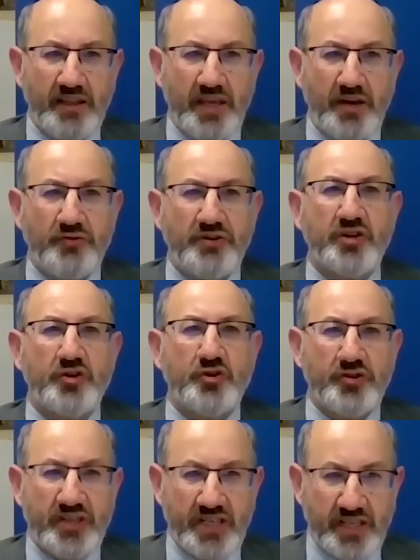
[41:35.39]
there is a
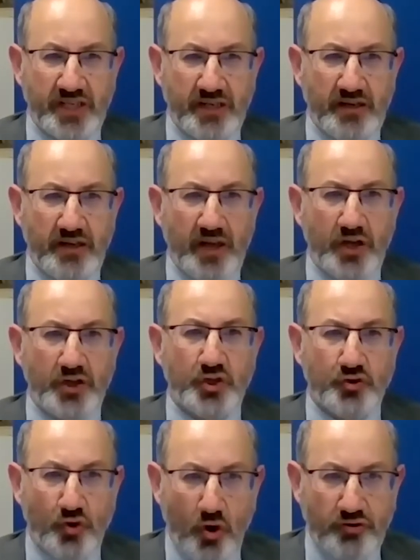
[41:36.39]
tradition, a
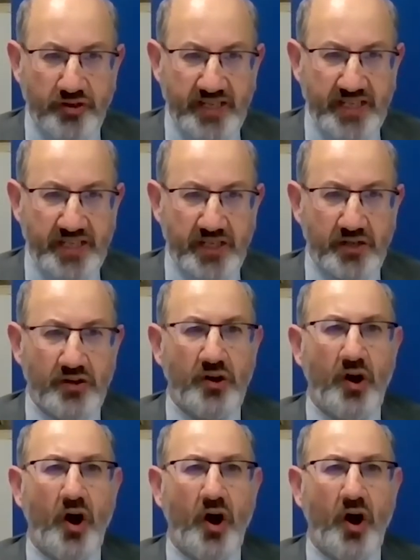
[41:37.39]
strong tradition